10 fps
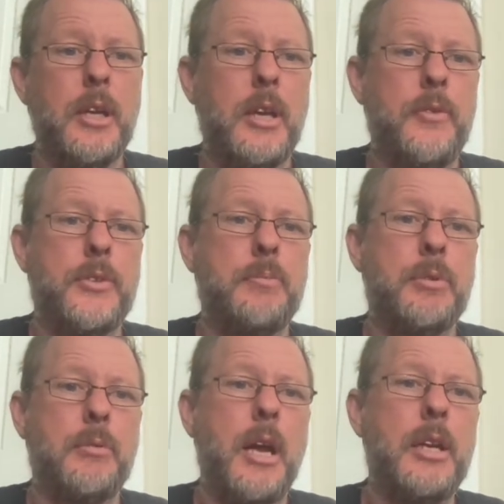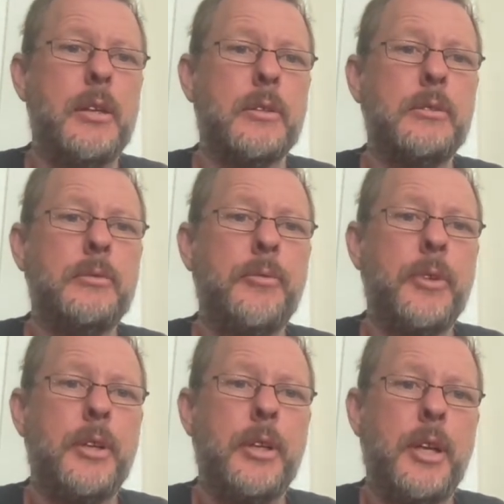If it's a perennial,
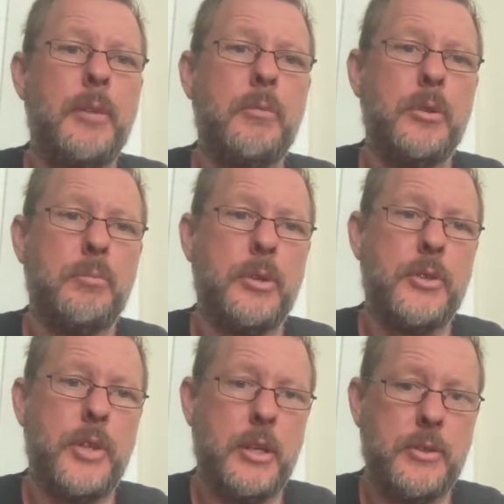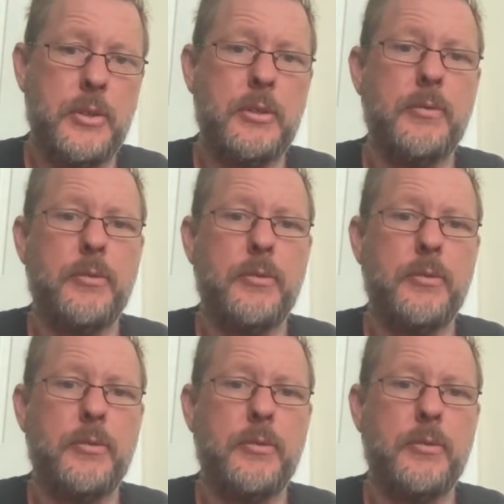it will put its energy into